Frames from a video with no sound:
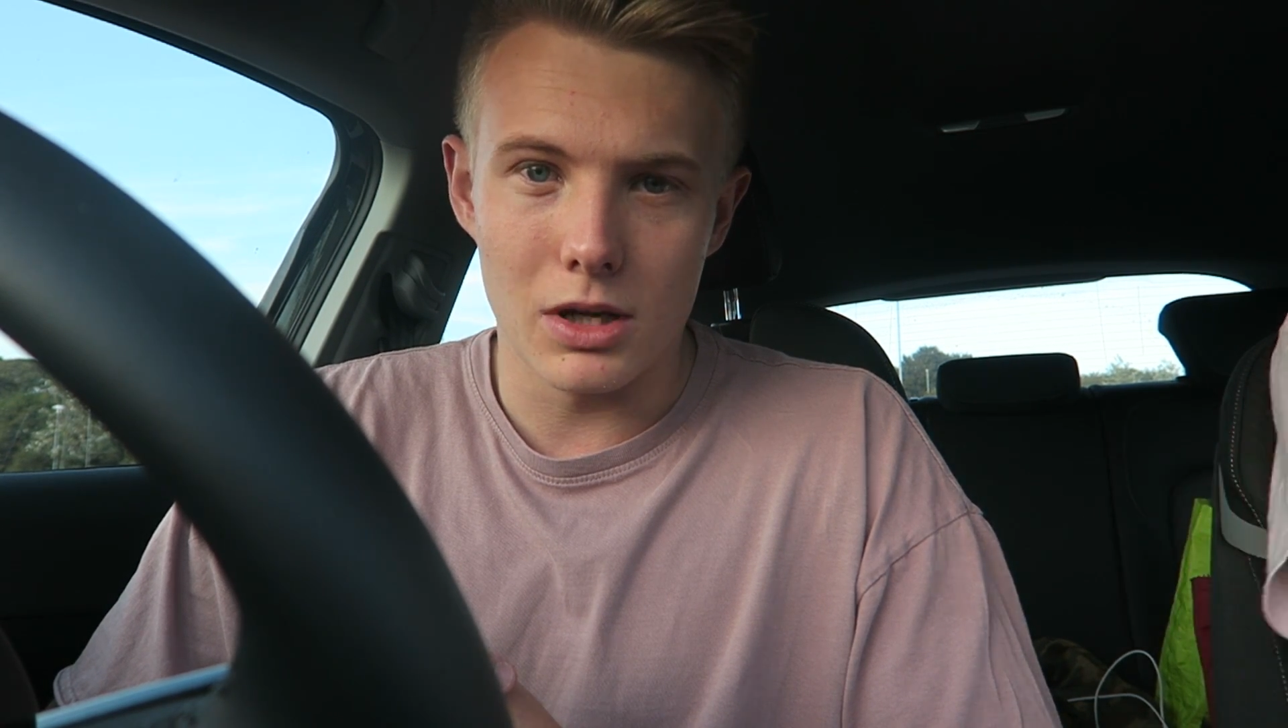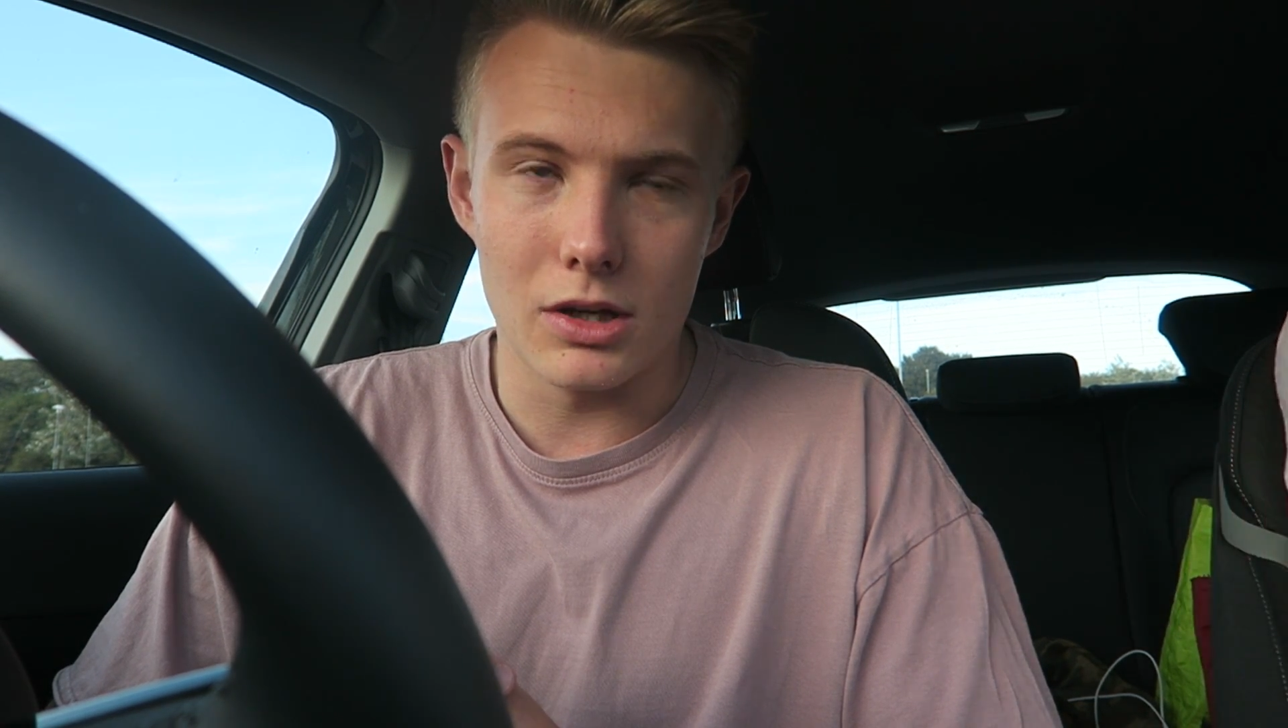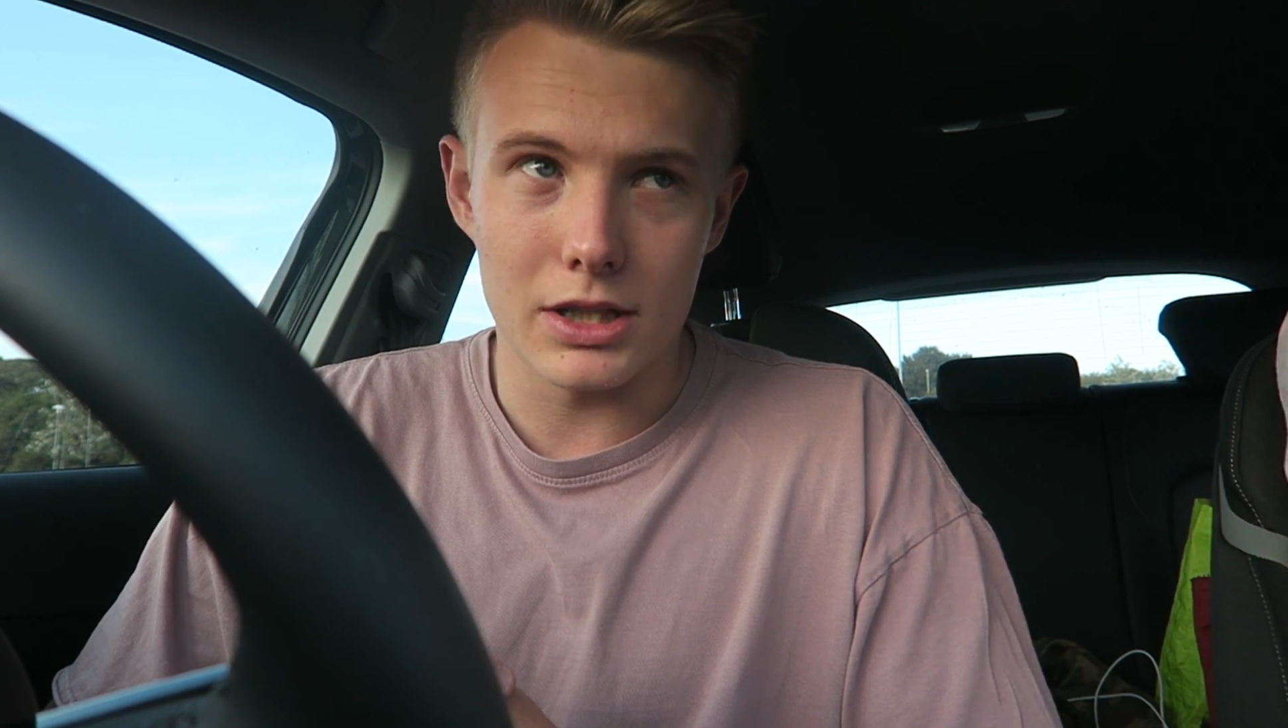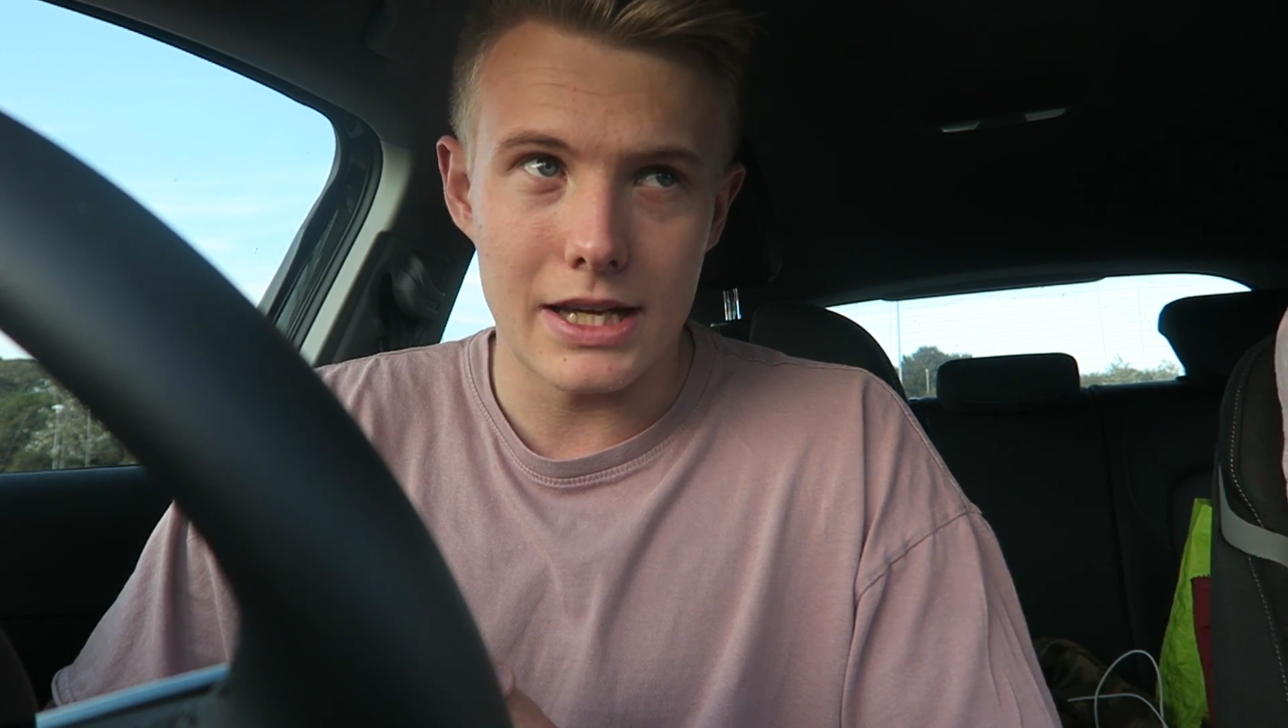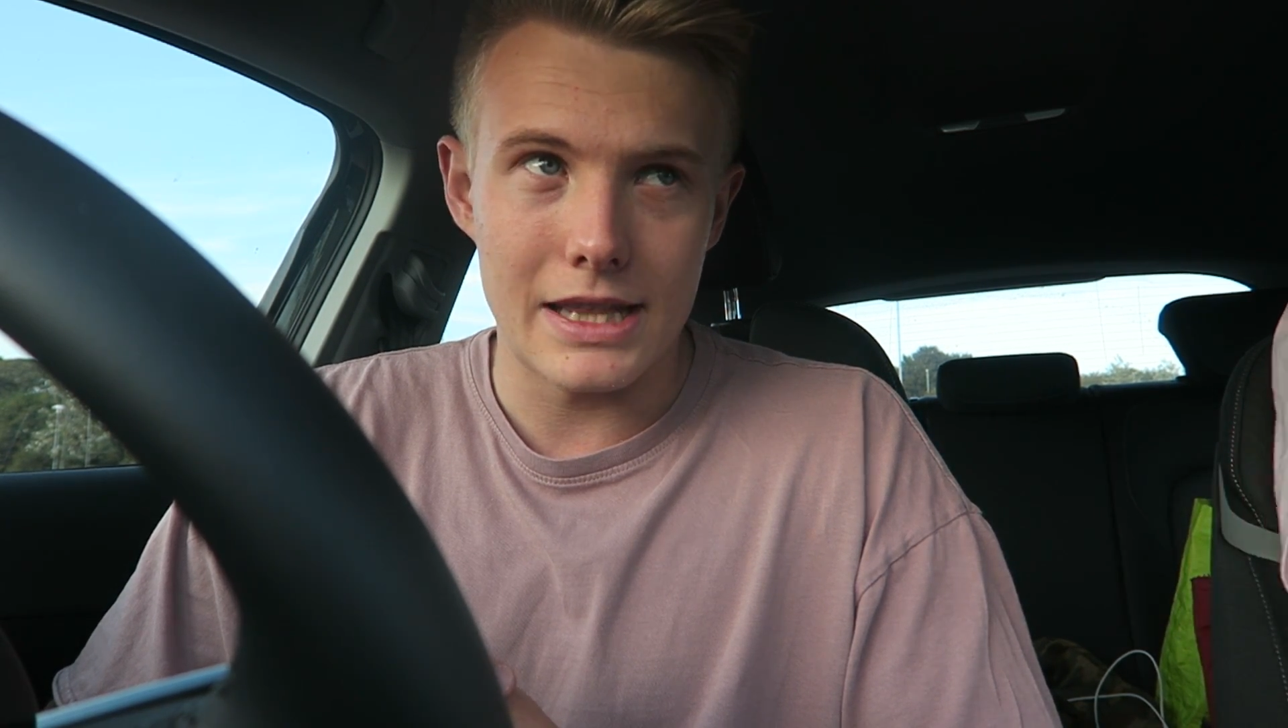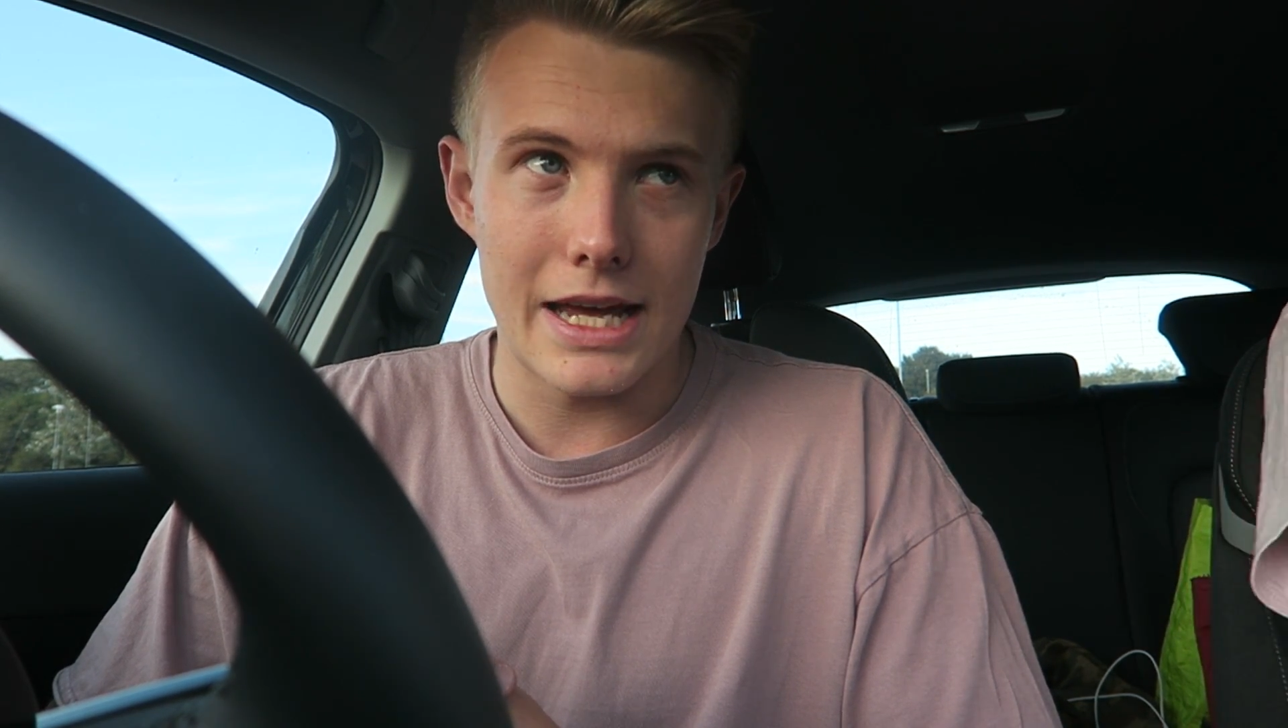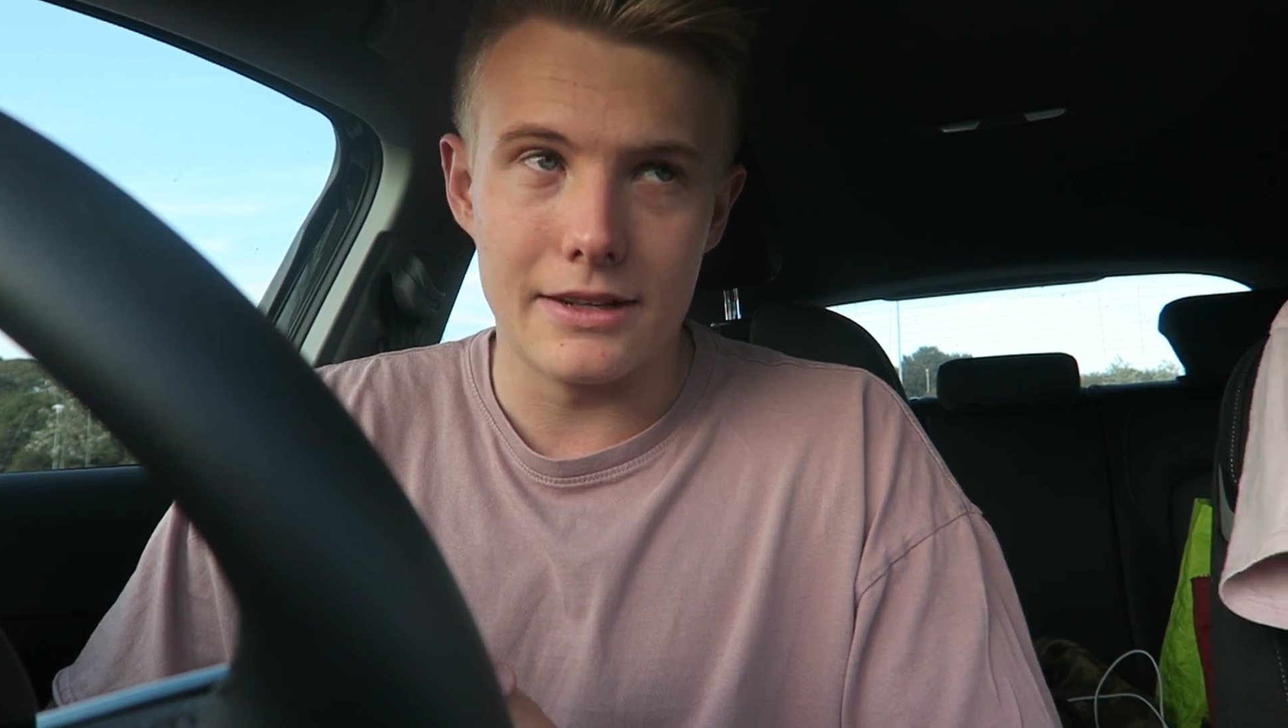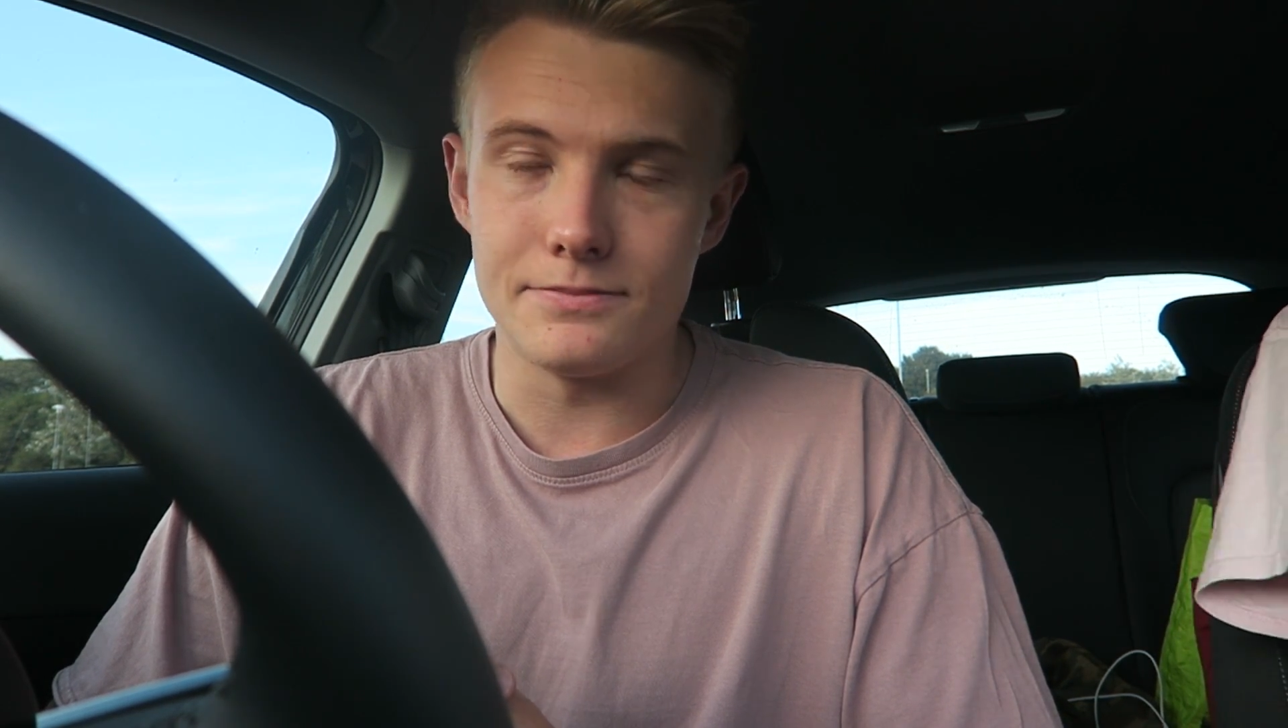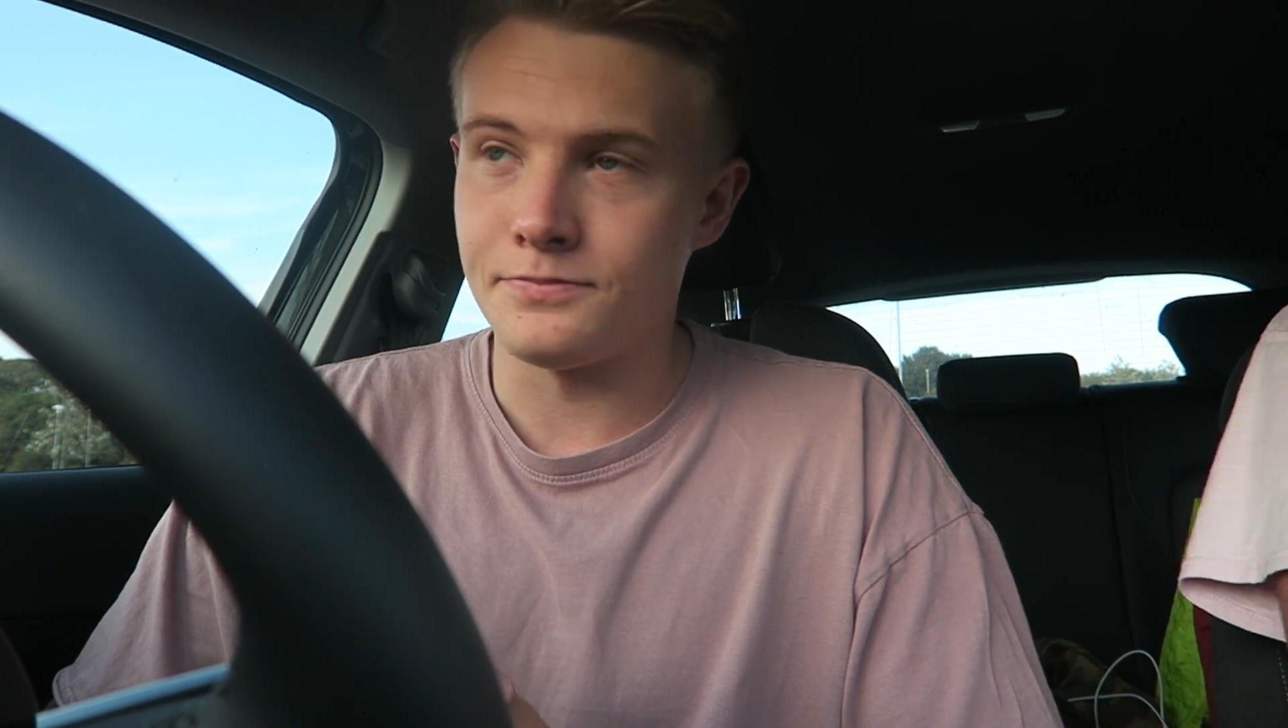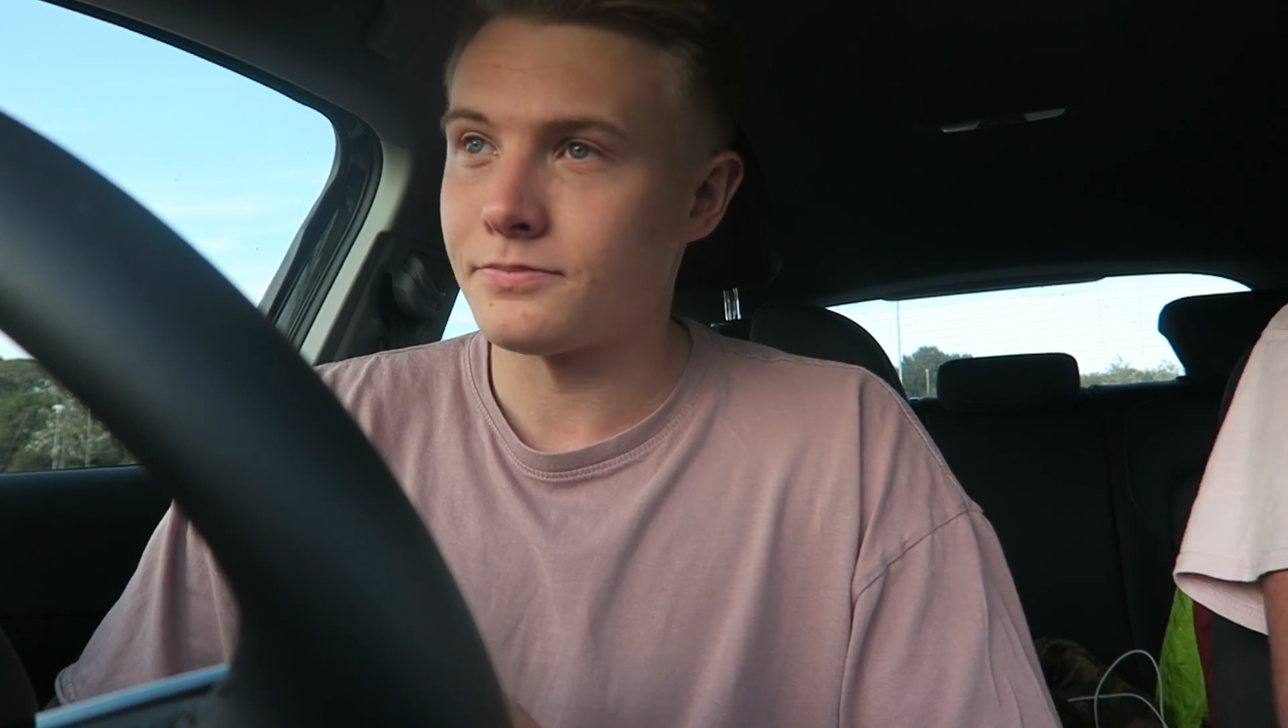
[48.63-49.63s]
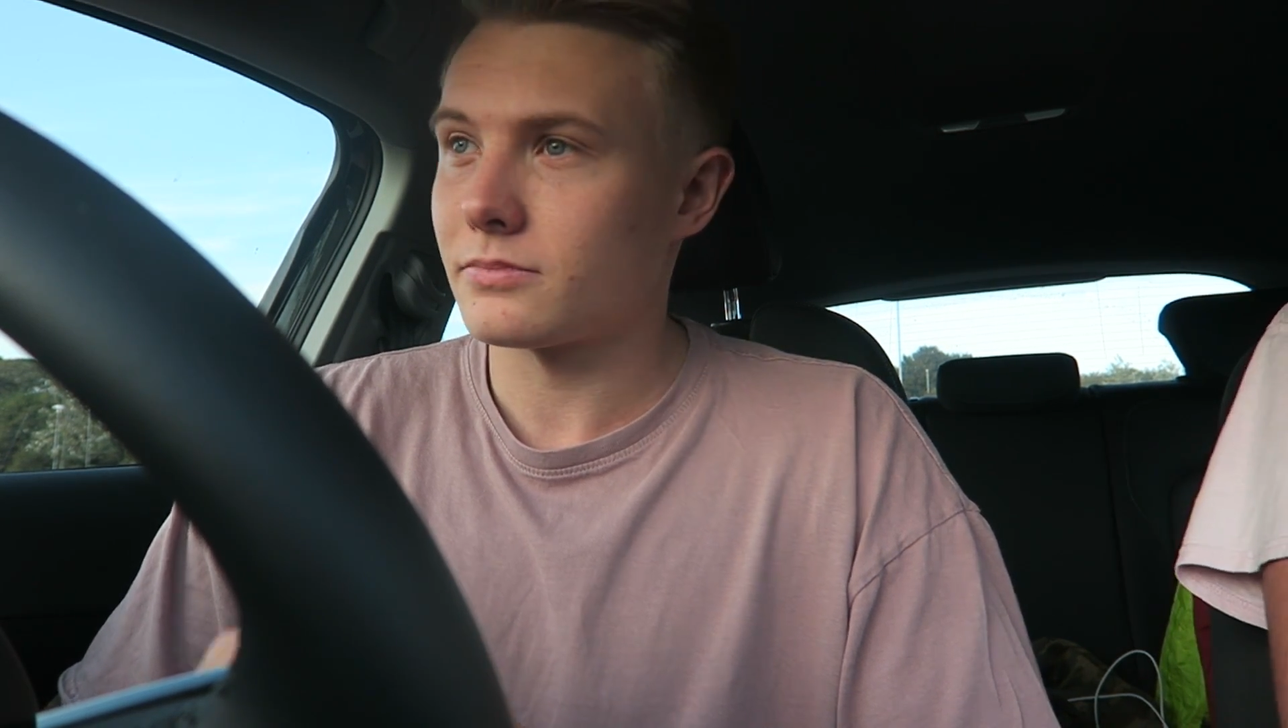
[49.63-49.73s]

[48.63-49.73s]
world, and then